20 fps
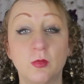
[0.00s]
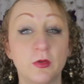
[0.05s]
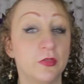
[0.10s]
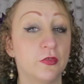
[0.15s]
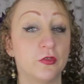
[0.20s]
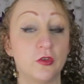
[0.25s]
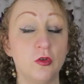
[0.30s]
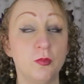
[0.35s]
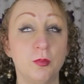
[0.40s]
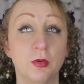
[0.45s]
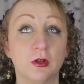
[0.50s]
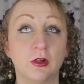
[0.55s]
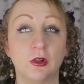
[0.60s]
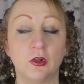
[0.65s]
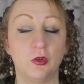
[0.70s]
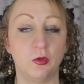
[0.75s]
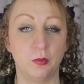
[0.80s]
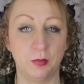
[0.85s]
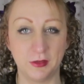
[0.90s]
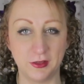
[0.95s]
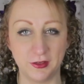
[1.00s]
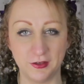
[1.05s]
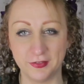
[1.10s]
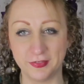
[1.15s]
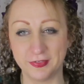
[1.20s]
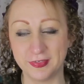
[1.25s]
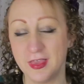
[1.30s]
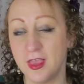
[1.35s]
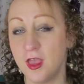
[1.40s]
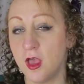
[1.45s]
with super glue
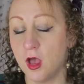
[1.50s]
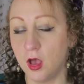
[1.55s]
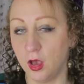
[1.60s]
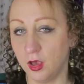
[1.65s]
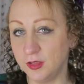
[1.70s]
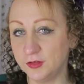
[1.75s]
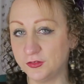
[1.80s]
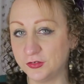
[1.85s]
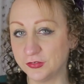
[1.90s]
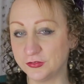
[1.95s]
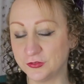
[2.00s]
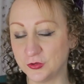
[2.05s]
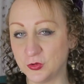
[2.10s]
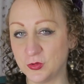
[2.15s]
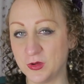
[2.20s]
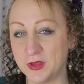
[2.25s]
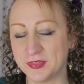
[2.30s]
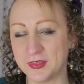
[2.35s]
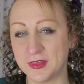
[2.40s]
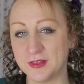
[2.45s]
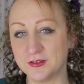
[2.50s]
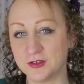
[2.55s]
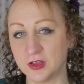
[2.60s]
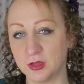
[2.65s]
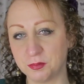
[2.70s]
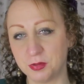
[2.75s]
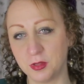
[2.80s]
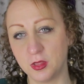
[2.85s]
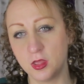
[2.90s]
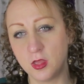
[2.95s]
because I just always end
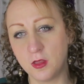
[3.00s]
up